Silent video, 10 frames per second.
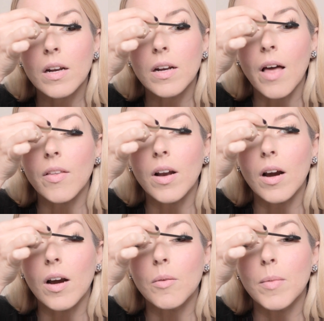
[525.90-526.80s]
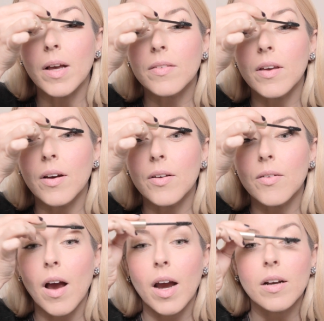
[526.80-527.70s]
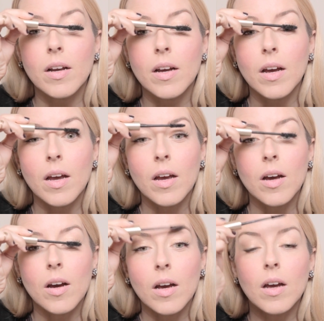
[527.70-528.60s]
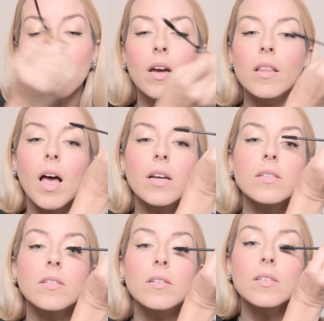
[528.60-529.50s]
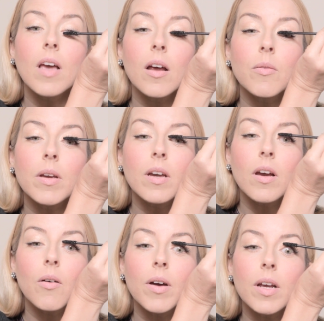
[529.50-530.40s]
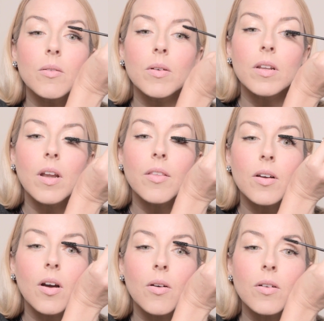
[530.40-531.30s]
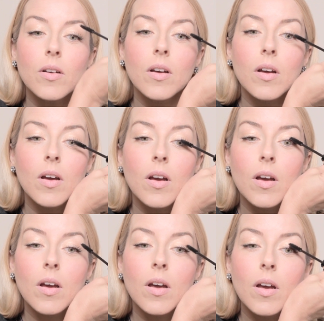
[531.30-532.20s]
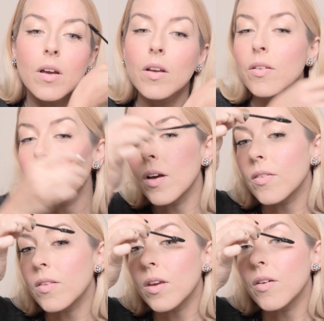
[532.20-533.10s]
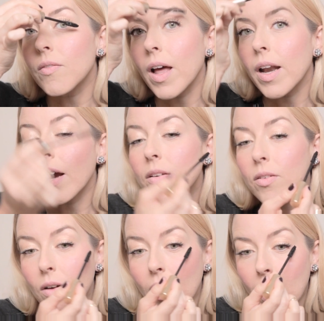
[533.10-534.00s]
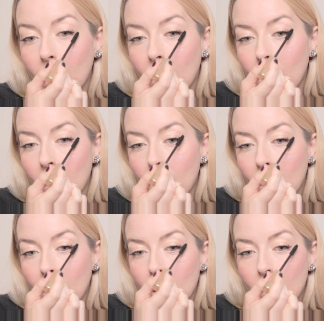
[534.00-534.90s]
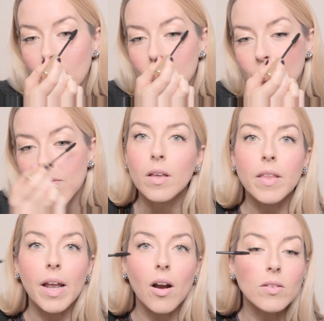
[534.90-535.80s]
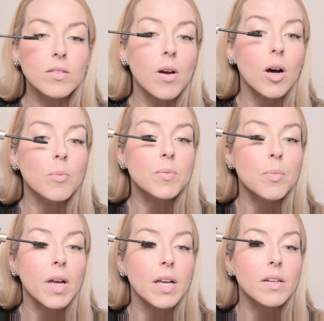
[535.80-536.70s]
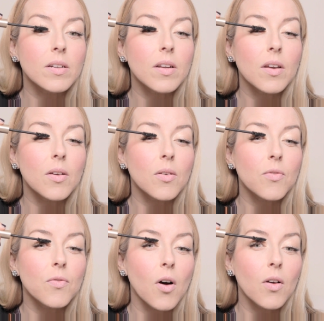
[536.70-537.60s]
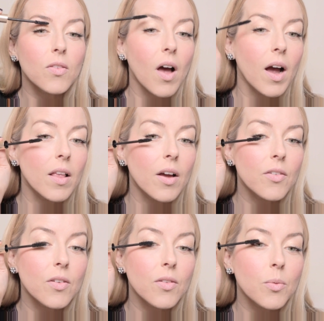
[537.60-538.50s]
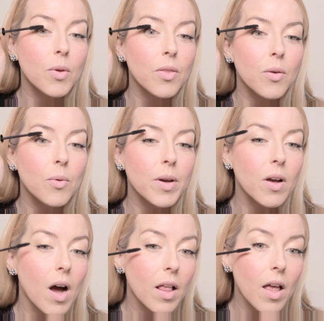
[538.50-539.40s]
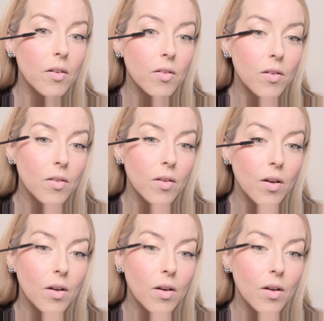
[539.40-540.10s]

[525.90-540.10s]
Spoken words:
Now that our mascara dried, lashes are set, we can go in with another coat just to give that extra oomph. That also helps blend your false eyelashes with your real eyelashes.